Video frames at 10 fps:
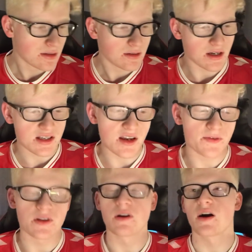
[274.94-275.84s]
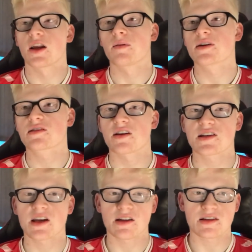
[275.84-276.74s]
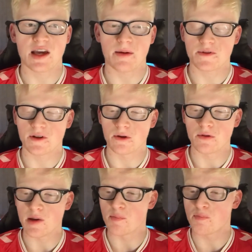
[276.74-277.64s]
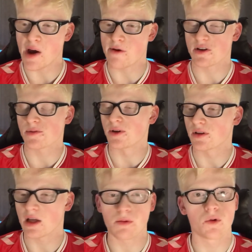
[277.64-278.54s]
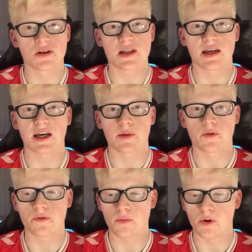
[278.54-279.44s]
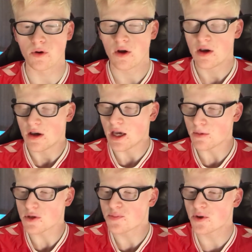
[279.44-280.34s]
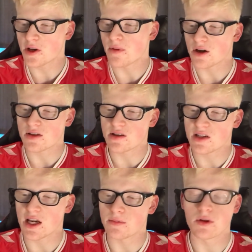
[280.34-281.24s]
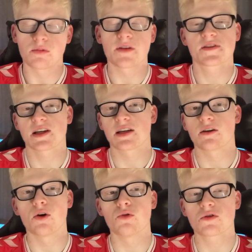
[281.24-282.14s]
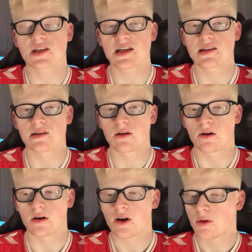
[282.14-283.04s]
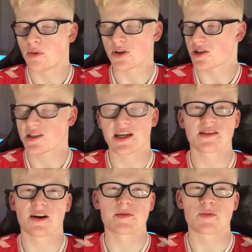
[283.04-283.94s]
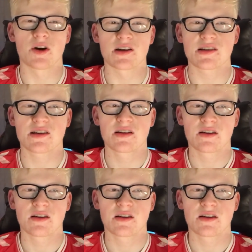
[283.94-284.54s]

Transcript: that's enough of the lineup. Let's dissect the absolute embarrassment that was that game of football. It was pretty much the same that we've seen all season long, but just 10 times worse.